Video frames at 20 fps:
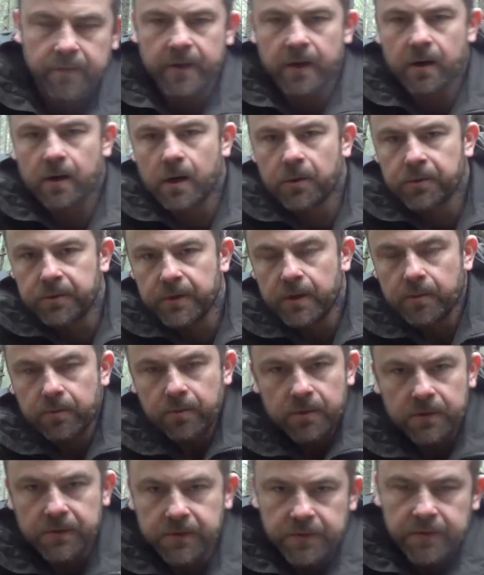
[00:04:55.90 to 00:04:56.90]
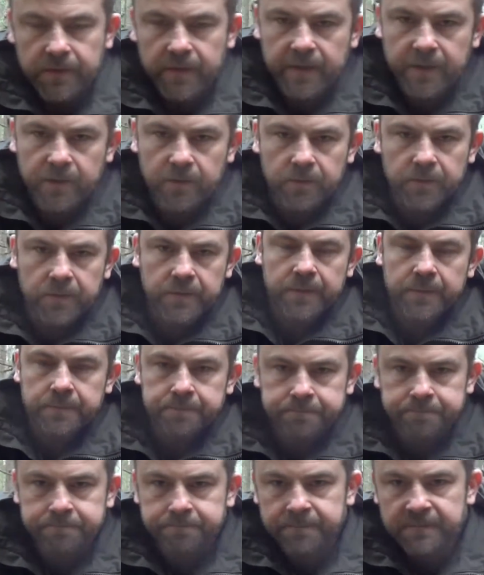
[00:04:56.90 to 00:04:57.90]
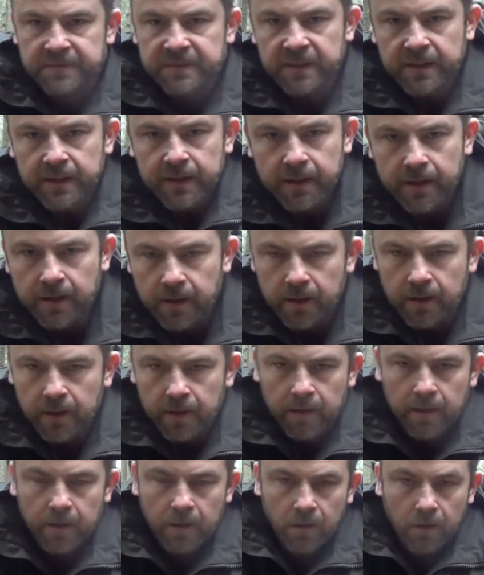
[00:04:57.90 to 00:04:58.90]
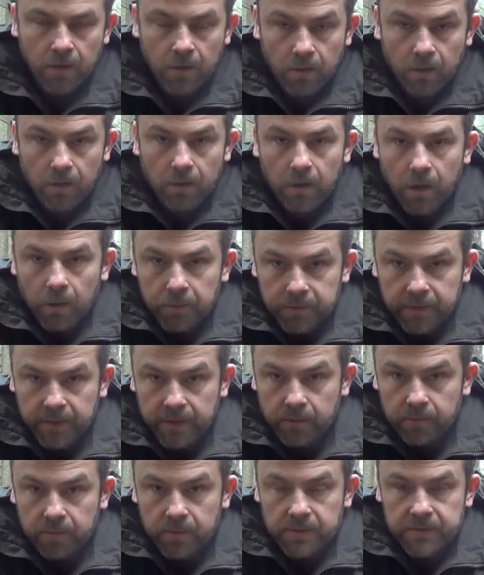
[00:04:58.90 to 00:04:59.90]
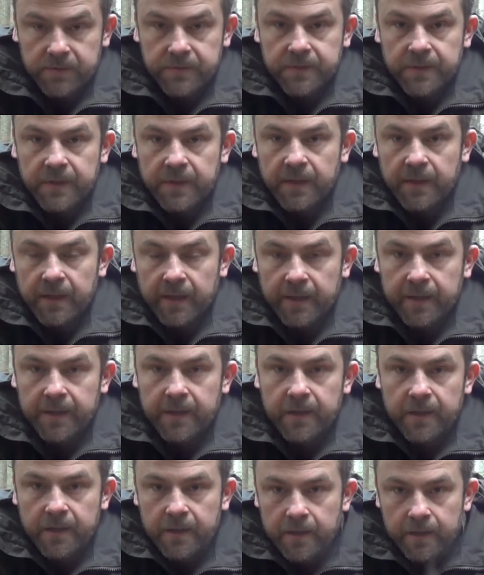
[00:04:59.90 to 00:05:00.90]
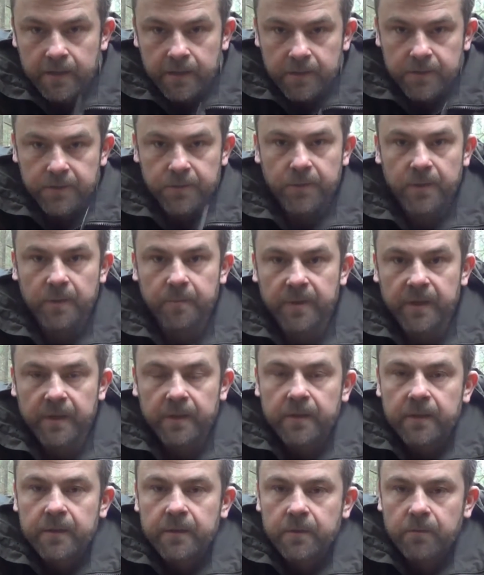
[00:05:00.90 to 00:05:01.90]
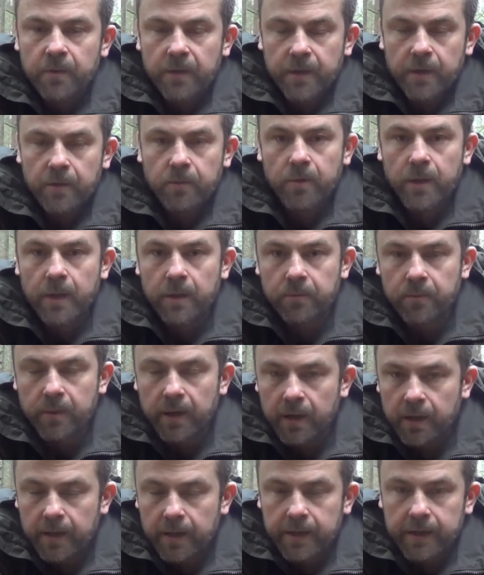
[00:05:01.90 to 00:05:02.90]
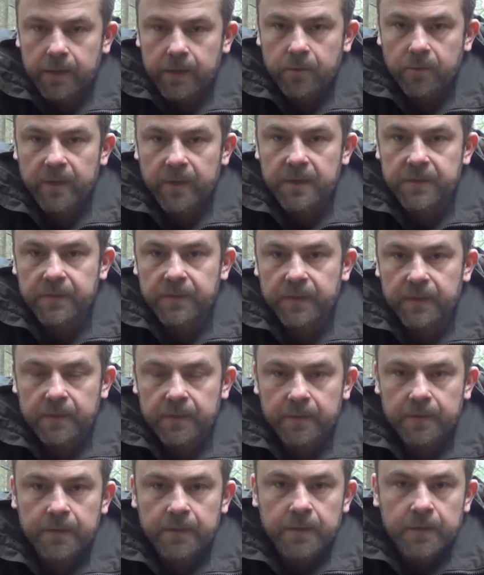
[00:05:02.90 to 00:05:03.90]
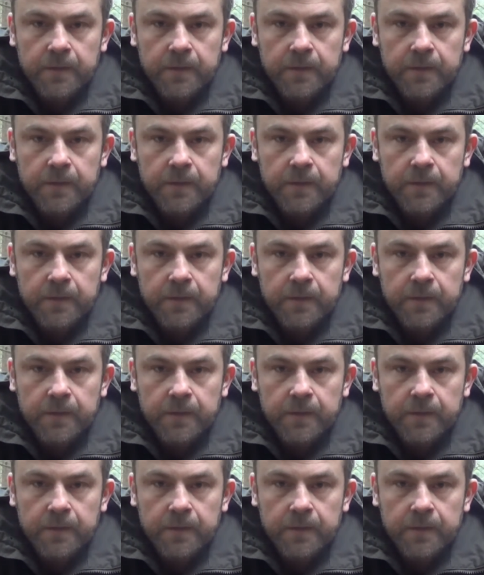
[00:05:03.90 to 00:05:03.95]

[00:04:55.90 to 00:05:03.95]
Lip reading: they are out in the woods, they don't are out in the woods like you and me, running around like crazy and